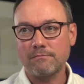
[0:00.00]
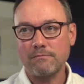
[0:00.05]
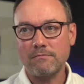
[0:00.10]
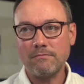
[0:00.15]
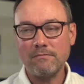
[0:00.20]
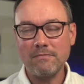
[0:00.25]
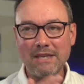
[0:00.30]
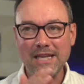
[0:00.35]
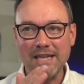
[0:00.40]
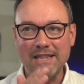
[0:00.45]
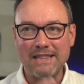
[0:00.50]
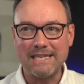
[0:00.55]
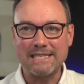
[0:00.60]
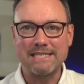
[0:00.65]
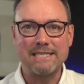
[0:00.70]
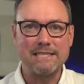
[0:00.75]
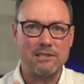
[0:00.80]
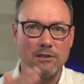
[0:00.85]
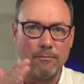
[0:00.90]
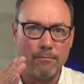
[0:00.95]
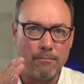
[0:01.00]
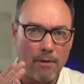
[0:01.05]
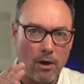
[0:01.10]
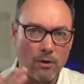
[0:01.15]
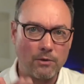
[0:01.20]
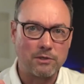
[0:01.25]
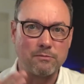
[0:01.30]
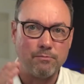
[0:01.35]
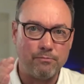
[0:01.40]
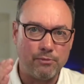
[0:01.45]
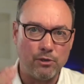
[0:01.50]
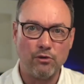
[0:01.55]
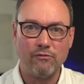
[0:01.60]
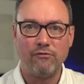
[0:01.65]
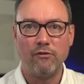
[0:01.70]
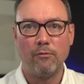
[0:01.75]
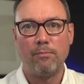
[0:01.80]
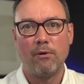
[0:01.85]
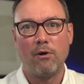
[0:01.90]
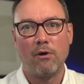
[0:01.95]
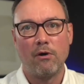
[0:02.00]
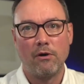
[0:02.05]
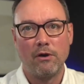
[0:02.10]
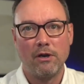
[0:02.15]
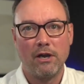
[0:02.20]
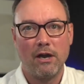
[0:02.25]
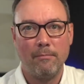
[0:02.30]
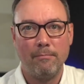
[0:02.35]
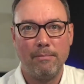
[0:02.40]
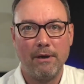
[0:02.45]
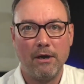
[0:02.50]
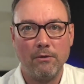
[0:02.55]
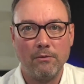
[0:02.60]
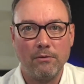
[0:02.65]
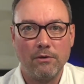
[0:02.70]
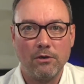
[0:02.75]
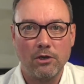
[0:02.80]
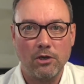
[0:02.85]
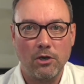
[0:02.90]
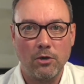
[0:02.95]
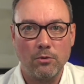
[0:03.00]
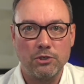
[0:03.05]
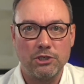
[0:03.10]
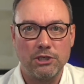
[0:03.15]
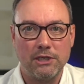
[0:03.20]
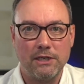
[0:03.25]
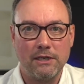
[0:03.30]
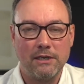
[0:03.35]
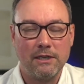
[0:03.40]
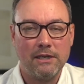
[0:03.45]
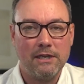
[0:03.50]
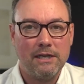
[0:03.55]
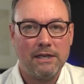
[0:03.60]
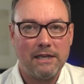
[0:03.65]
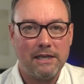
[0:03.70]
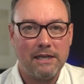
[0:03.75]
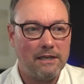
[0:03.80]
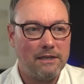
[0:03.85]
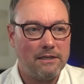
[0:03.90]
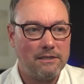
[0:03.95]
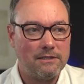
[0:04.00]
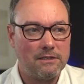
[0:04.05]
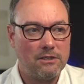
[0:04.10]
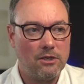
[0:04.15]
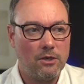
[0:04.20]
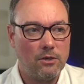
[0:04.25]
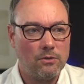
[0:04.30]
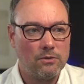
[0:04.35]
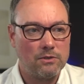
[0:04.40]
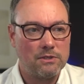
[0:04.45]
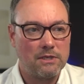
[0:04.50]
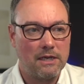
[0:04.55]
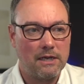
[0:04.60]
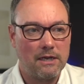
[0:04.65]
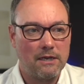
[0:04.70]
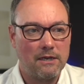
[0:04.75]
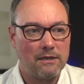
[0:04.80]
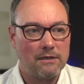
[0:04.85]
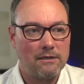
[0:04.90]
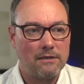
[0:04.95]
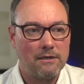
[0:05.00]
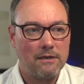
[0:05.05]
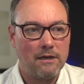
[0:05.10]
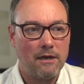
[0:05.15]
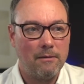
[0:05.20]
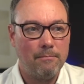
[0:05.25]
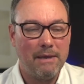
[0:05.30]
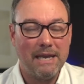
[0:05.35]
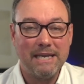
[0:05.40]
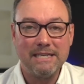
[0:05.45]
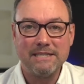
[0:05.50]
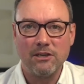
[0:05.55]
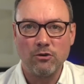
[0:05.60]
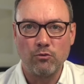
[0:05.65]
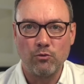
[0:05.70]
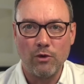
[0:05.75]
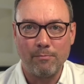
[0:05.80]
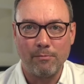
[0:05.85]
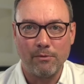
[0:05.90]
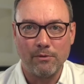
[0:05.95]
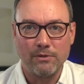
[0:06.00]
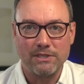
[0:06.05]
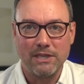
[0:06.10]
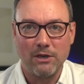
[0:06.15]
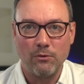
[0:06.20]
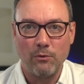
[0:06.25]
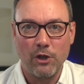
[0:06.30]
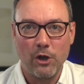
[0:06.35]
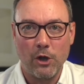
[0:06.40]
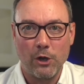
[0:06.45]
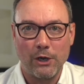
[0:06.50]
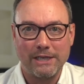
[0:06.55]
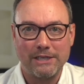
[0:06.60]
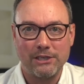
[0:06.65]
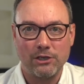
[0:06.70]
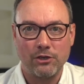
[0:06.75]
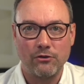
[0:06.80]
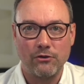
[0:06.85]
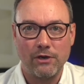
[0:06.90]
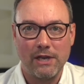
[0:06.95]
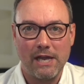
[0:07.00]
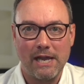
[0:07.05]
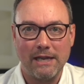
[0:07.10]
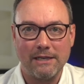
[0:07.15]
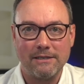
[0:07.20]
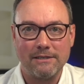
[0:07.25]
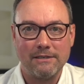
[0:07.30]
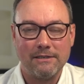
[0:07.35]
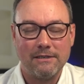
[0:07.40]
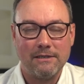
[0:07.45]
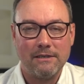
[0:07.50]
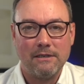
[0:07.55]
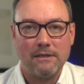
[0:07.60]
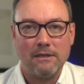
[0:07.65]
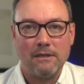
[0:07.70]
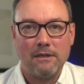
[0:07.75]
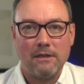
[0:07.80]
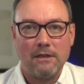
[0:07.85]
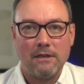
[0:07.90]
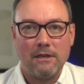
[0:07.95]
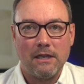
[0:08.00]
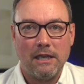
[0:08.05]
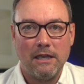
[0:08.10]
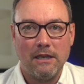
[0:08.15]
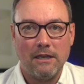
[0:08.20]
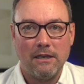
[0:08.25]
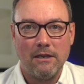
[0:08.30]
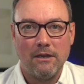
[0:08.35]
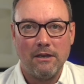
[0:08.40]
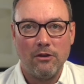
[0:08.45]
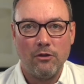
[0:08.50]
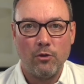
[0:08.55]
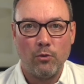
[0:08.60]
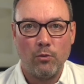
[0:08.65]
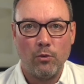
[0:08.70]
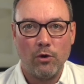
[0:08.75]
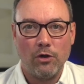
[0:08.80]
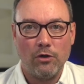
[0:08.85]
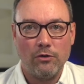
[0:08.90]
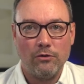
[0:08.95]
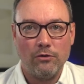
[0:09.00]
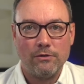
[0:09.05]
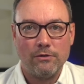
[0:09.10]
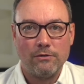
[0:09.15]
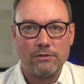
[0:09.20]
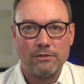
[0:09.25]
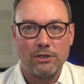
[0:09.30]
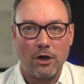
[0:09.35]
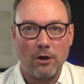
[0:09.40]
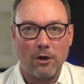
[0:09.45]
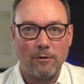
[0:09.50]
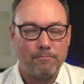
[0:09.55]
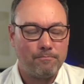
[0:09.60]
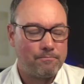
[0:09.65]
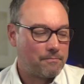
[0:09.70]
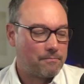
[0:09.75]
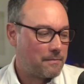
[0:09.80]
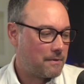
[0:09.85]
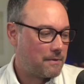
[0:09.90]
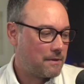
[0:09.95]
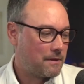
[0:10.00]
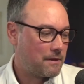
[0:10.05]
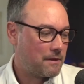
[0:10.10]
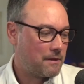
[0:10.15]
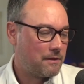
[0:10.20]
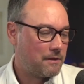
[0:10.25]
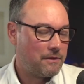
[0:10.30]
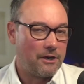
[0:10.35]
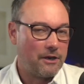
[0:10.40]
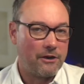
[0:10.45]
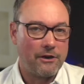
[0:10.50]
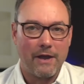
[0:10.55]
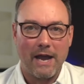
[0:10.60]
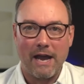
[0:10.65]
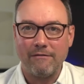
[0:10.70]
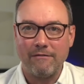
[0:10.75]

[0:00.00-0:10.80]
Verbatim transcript: this is the most beautiful part about coaching is those uh, amazing ripples that we all get to create in the world. So there you have it.